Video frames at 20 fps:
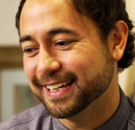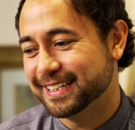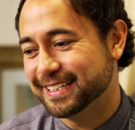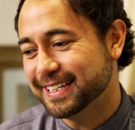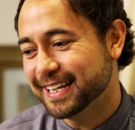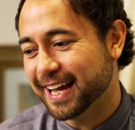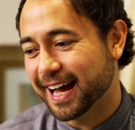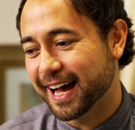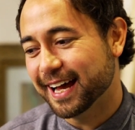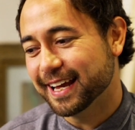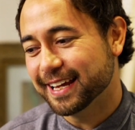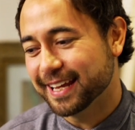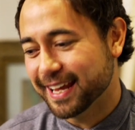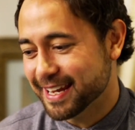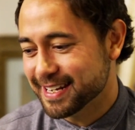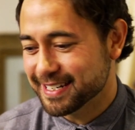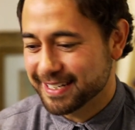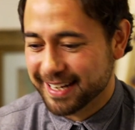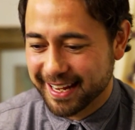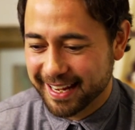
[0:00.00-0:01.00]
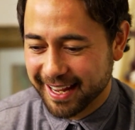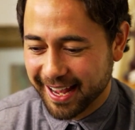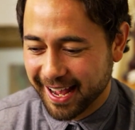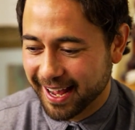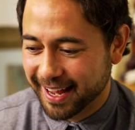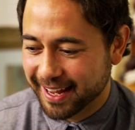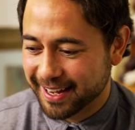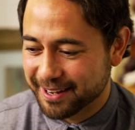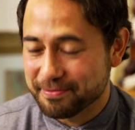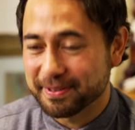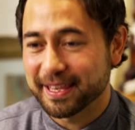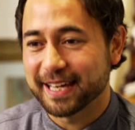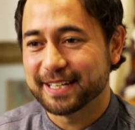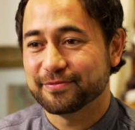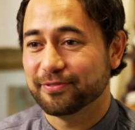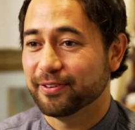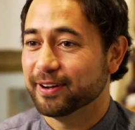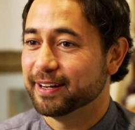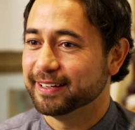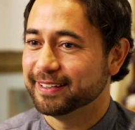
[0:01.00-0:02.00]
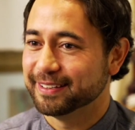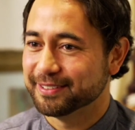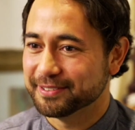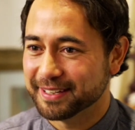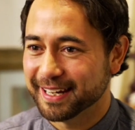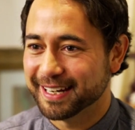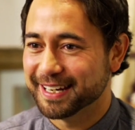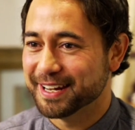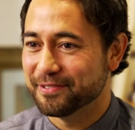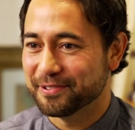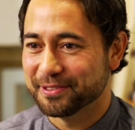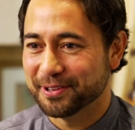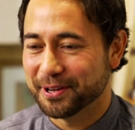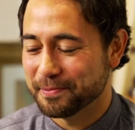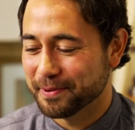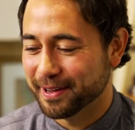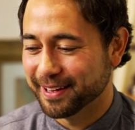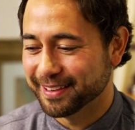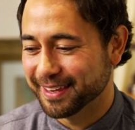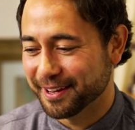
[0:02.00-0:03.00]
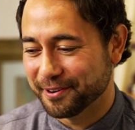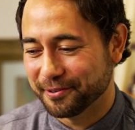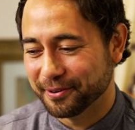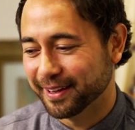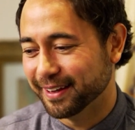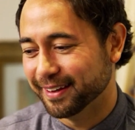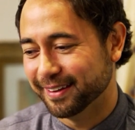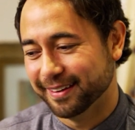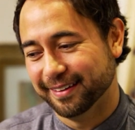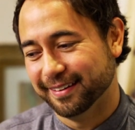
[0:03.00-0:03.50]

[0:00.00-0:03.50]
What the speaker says: T-I-H-A-I. But that's funny. Dude. I never thought about it that way.